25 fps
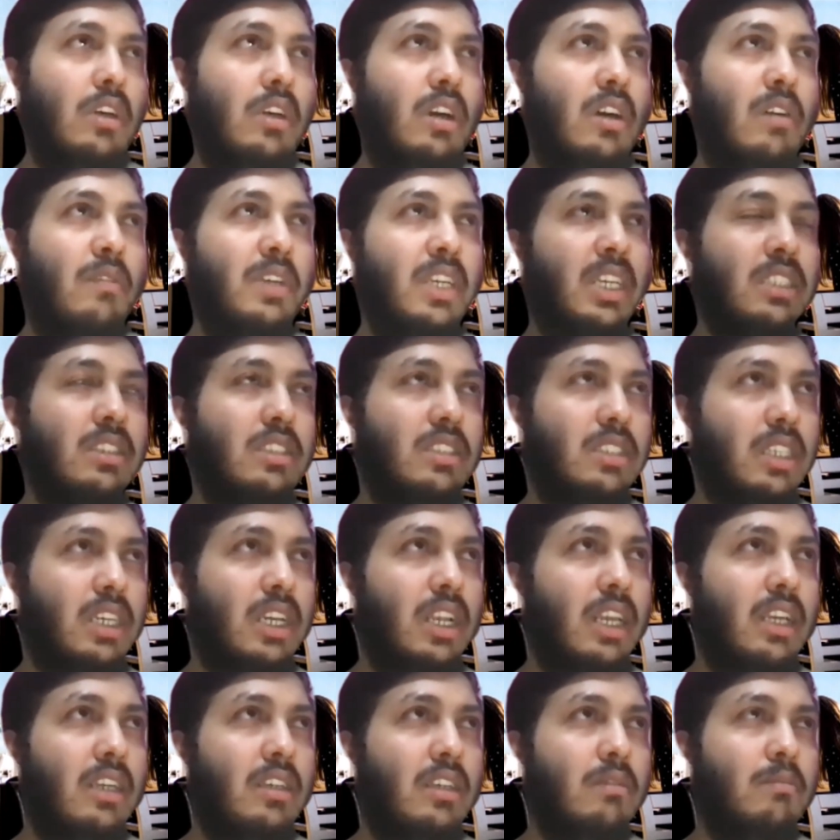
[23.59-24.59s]
we can say
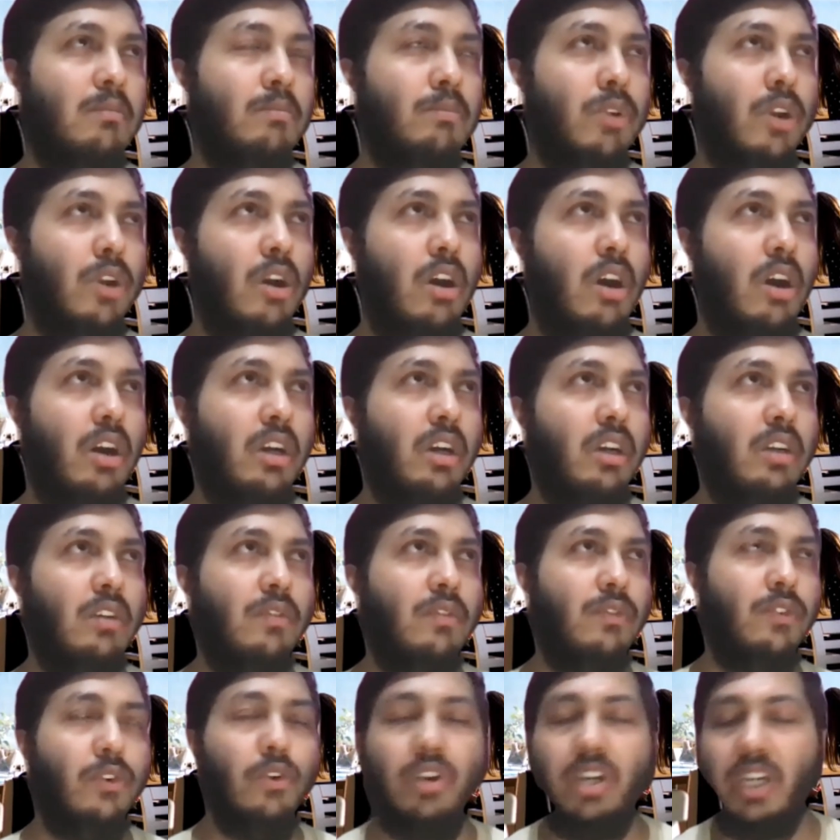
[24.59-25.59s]
like broad
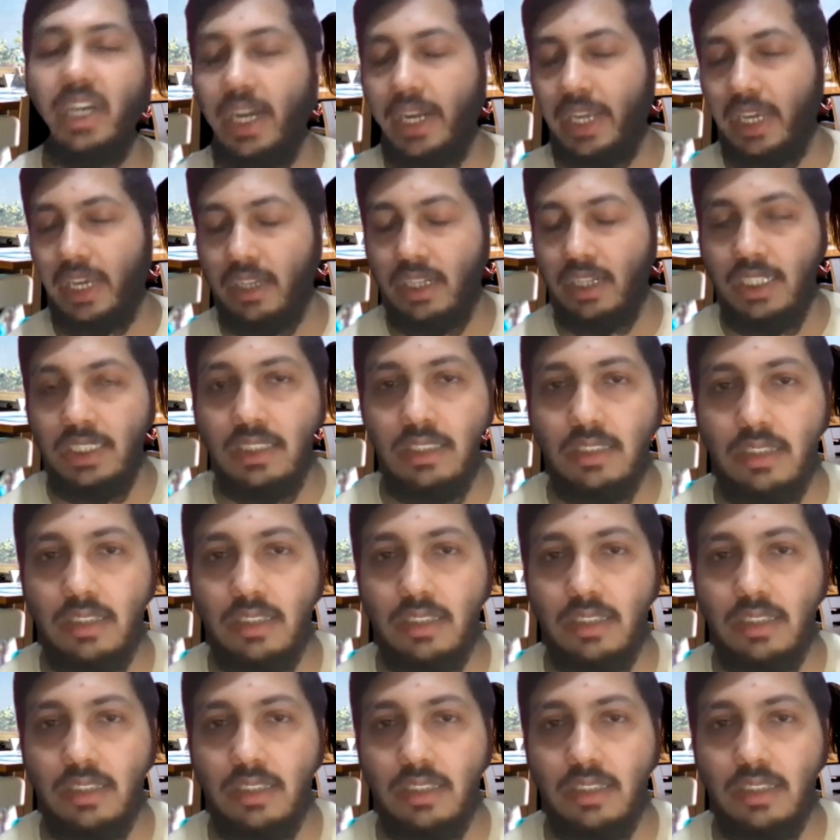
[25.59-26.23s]
four categories.